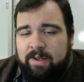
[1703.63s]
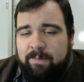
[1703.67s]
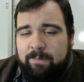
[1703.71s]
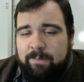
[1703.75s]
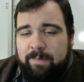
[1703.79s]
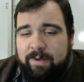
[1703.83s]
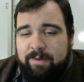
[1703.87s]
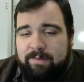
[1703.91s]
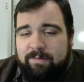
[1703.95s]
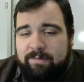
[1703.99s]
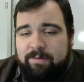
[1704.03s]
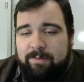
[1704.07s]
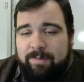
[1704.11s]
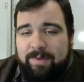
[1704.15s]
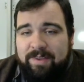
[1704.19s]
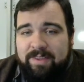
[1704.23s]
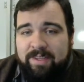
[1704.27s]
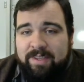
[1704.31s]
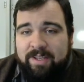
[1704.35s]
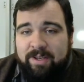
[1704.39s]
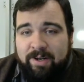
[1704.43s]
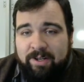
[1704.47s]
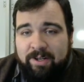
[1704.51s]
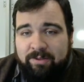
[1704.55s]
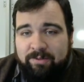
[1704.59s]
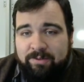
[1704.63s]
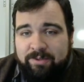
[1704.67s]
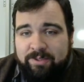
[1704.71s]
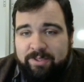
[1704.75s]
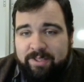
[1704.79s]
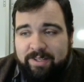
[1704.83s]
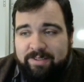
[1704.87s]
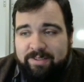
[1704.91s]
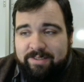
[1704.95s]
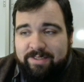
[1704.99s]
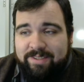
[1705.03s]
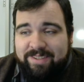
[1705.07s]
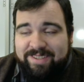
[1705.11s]
But from a theoretical
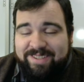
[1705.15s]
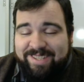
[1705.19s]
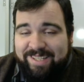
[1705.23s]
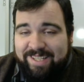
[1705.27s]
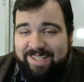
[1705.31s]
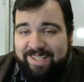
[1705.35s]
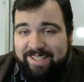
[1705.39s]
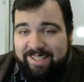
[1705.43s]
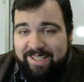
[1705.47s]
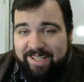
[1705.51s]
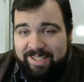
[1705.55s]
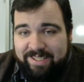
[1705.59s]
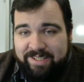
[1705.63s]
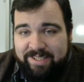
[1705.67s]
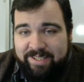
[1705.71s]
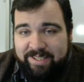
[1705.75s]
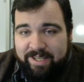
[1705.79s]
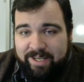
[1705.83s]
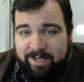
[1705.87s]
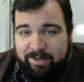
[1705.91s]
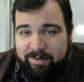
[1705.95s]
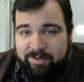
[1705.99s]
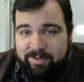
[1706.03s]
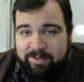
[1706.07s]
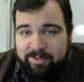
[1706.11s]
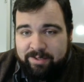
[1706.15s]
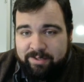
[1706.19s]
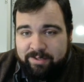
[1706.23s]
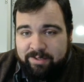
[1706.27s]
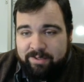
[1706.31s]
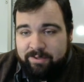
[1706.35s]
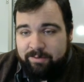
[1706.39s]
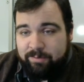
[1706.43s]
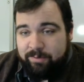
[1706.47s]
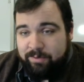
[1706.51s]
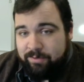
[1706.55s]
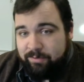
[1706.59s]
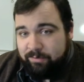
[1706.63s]
sense, neglecting air
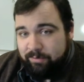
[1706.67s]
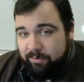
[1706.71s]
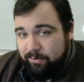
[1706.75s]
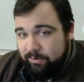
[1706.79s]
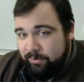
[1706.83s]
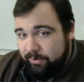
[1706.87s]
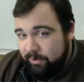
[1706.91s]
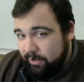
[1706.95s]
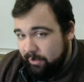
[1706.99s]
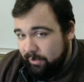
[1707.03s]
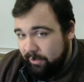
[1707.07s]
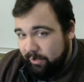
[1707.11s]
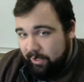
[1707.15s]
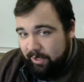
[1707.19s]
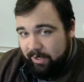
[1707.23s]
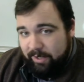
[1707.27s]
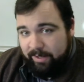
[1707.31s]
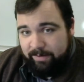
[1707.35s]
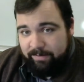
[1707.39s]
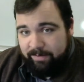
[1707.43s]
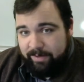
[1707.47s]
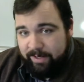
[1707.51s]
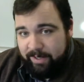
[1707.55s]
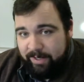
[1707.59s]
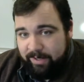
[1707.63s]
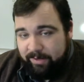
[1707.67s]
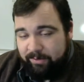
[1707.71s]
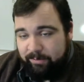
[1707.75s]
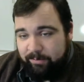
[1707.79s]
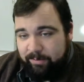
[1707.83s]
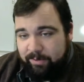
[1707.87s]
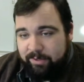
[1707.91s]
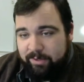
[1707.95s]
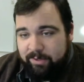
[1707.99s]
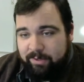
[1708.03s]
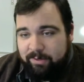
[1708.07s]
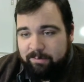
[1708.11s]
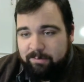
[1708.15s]
resistance, which throws a lot of that out the
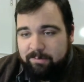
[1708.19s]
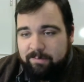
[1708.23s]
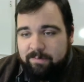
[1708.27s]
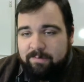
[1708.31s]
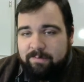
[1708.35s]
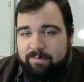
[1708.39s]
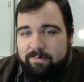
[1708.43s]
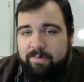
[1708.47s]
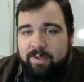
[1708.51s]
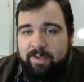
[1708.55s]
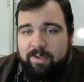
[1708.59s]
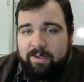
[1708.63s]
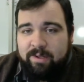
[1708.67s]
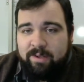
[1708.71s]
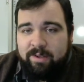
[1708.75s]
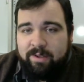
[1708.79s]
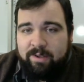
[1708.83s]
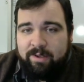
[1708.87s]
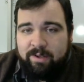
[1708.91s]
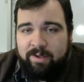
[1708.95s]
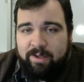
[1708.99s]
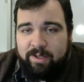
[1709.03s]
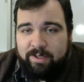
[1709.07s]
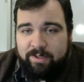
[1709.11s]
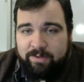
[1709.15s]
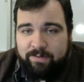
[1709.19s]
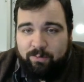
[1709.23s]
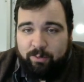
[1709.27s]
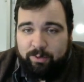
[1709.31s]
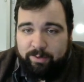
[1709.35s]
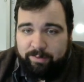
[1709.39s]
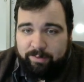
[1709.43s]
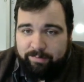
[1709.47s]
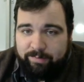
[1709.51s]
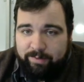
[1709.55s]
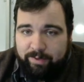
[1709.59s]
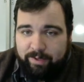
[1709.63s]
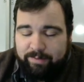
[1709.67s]
window, it's
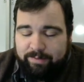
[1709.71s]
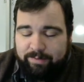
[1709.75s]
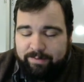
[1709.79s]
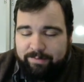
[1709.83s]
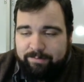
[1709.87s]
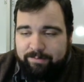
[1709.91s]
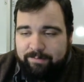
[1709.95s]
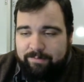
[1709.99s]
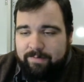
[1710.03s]
45.